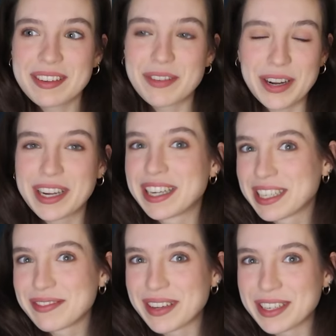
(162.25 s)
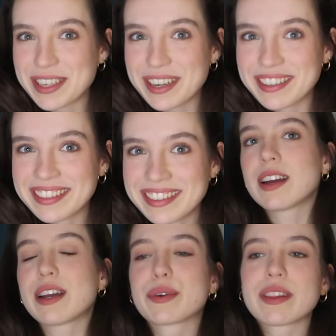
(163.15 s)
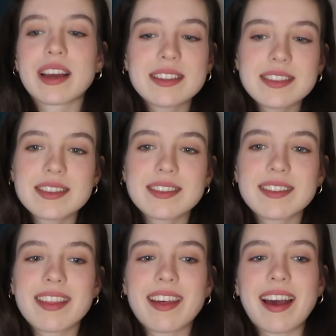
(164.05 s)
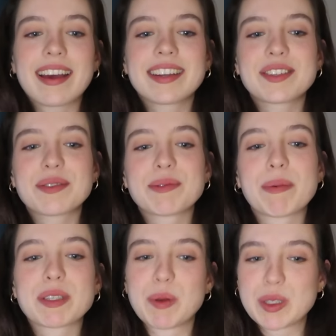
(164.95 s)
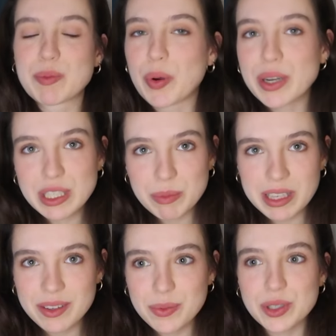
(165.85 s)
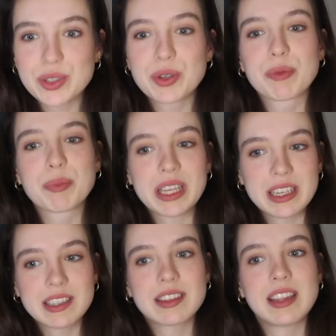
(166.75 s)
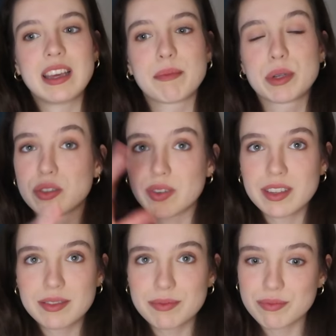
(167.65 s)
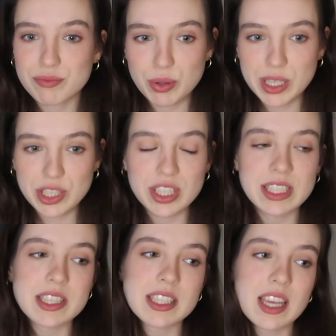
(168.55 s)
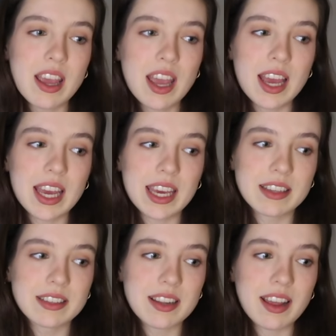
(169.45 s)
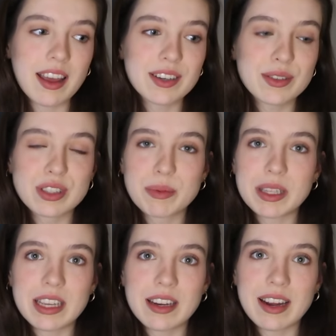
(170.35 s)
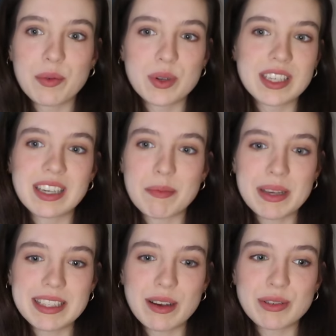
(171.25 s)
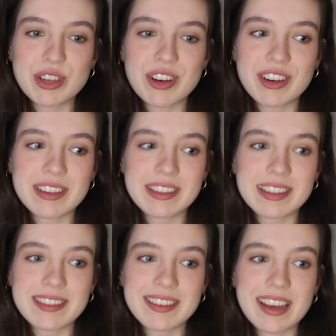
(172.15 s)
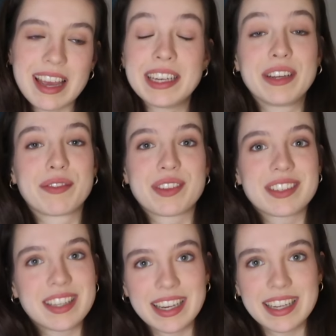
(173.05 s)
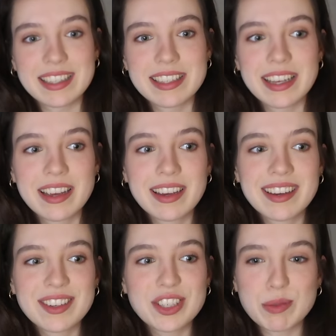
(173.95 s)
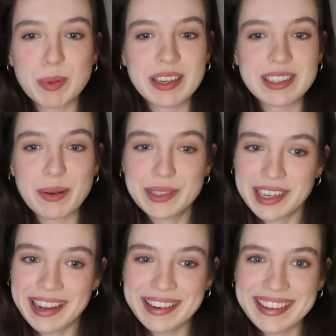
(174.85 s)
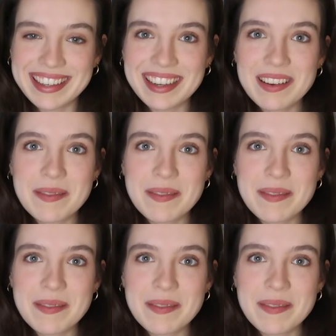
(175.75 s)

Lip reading: very unconventional. I realized that what was most important to me was to complete the Minerva rotations, and that ultimately I wasn't gonna miss out on any of the cities just because I was tired.